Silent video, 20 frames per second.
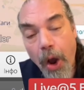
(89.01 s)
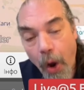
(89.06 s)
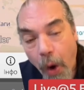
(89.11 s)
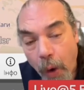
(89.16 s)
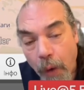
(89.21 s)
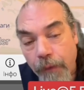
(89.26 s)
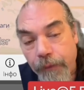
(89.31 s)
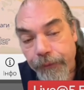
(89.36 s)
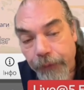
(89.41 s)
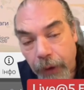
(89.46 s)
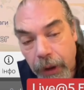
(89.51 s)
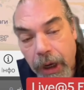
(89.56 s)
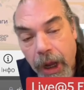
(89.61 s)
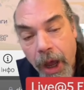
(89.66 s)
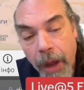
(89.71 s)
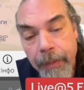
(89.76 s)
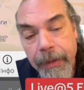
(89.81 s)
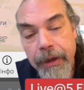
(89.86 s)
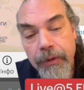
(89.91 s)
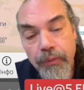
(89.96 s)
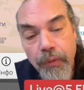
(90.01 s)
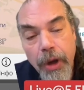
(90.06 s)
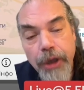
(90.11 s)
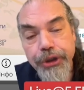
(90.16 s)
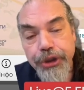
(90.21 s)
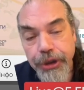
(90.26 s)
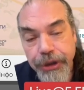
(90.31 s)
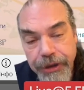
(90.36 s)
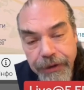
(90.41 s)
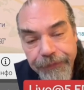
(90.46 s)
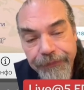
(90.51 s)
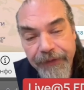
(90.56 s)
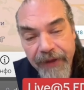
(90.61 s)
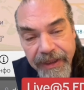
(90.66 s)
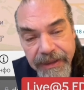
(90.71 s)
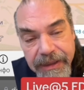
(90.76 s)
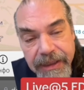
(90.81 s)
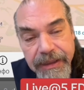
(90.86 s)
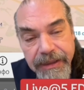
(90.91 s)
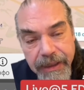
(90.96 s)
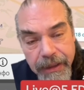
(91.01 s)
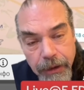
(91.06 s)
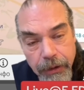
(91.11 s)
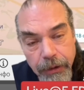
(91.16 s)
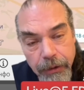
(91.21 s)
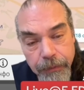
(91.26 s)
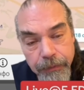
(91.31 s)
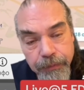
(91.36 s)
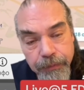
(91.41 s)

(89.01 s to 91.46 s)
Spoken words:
overcoming Russian defenses here.